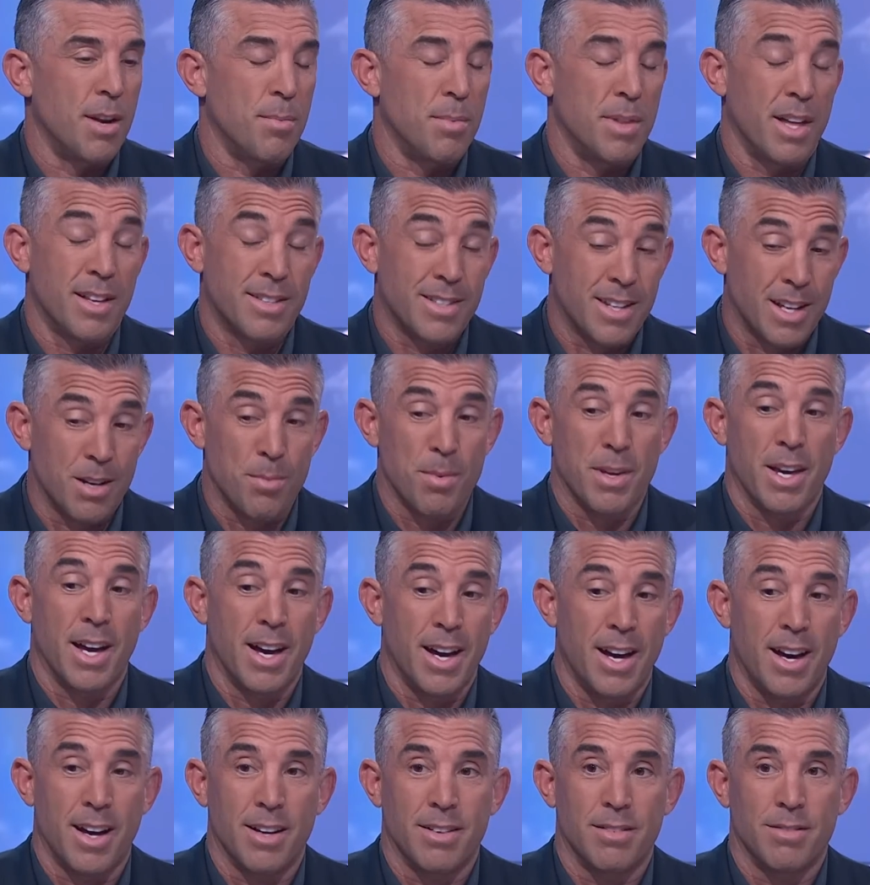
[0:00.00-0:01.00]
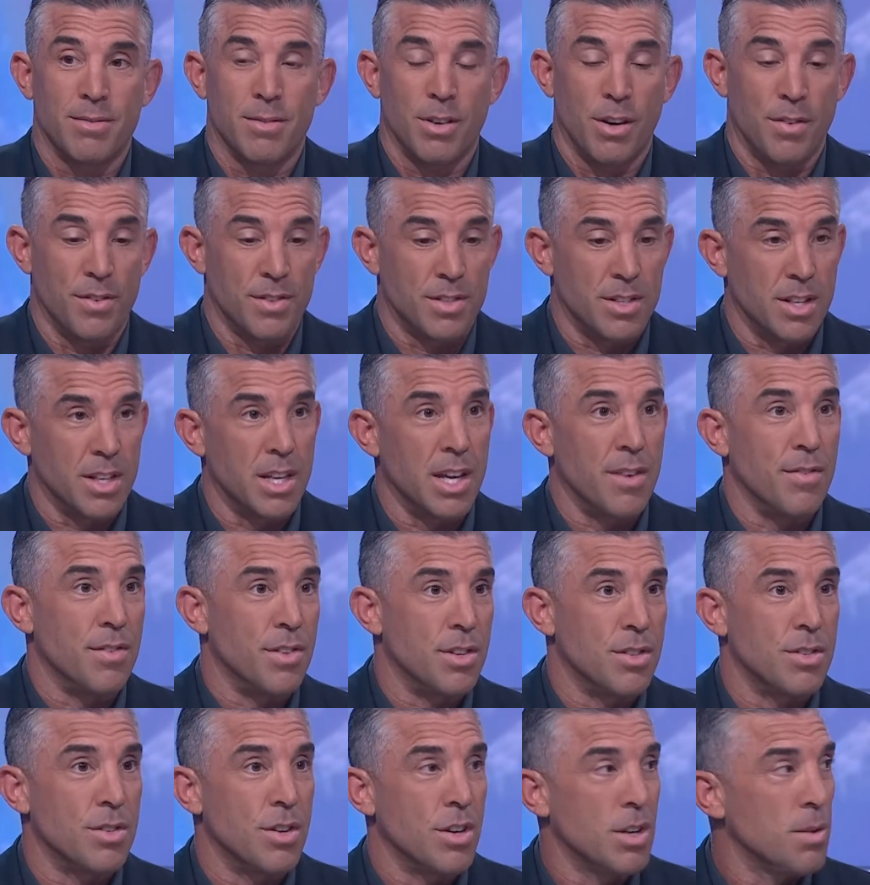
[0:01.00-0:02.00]
But that's going to be hard, obviously, given the
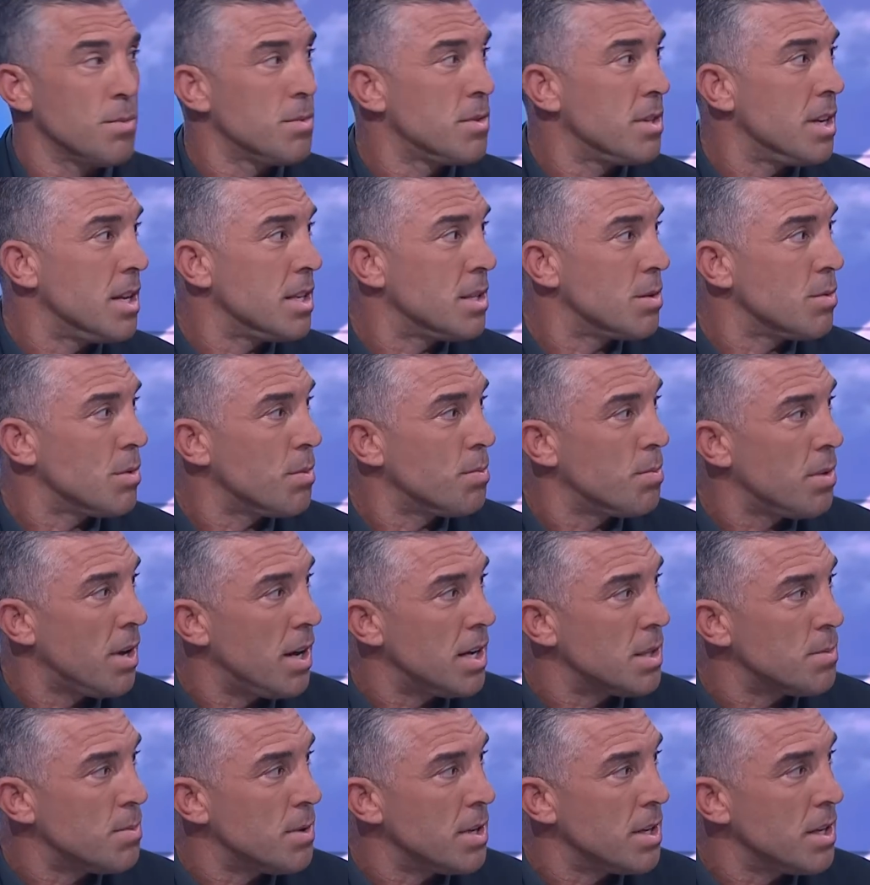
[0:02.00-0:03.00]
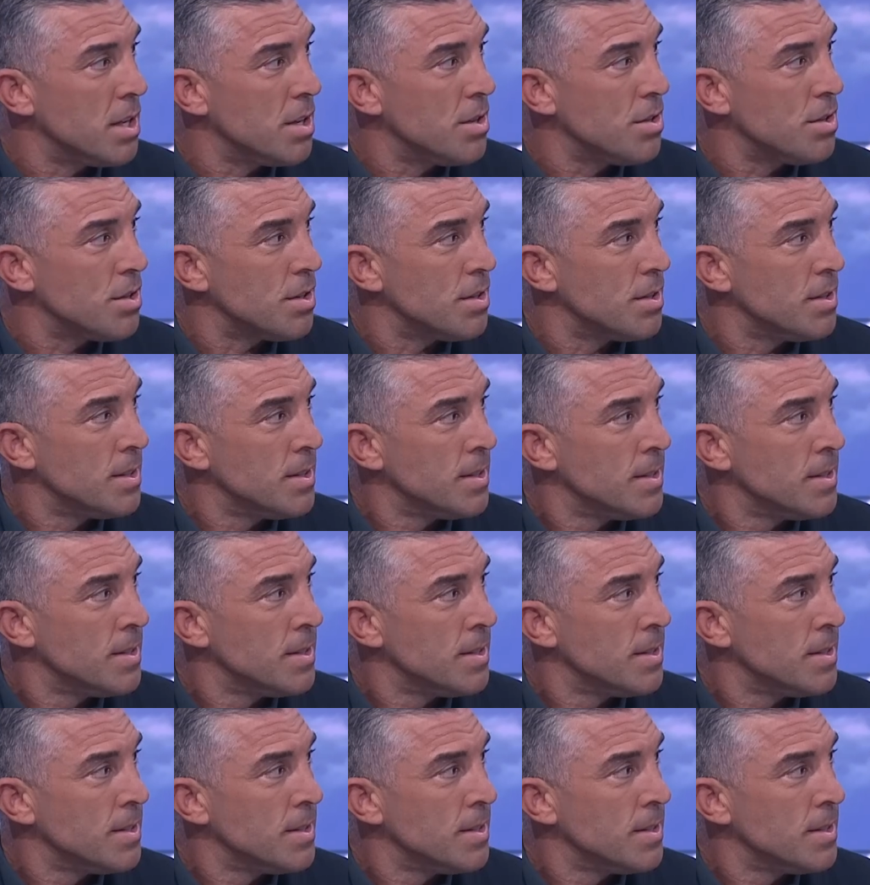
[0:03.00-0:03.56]
circumstances with players being injured.